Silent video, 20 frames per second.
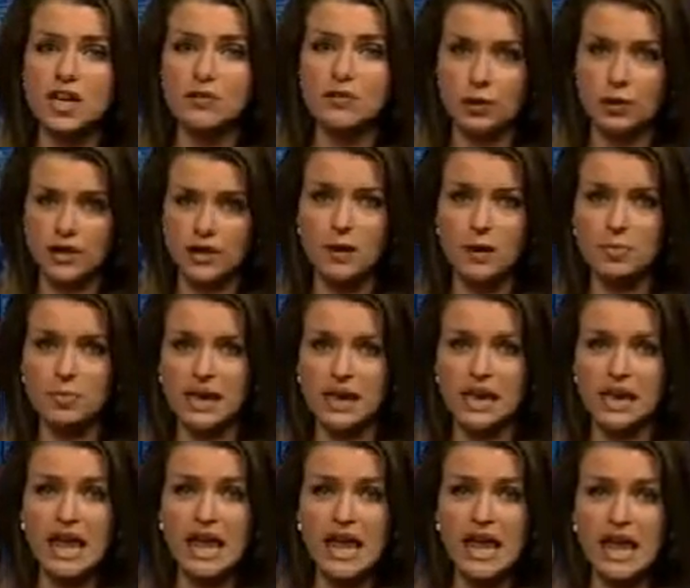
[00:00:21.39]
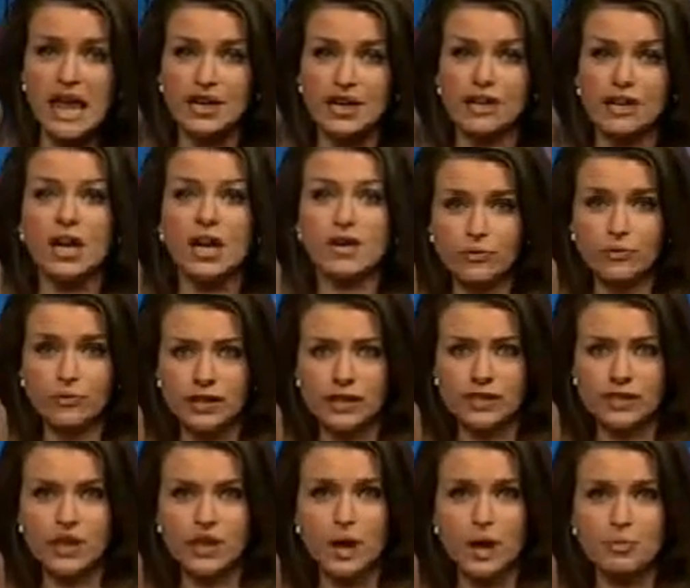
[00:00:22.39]
company at a conference
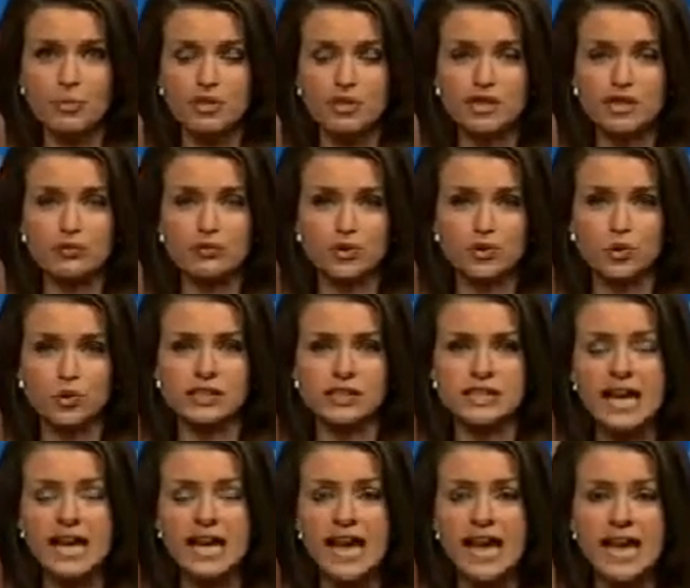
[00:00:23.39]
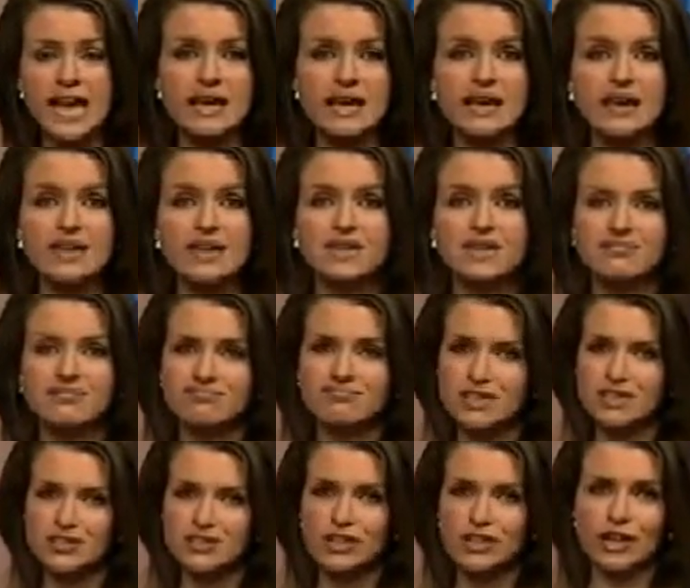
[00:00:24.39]
at Opryland Resort today.
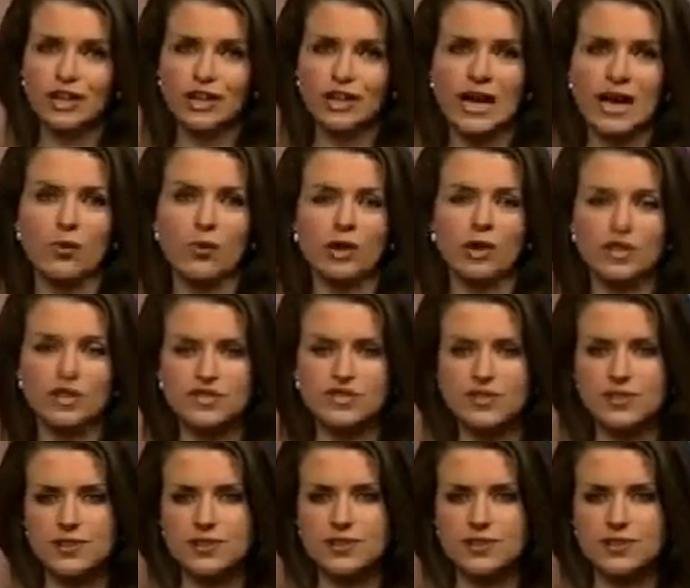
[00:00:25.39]
Here's a look at how it works.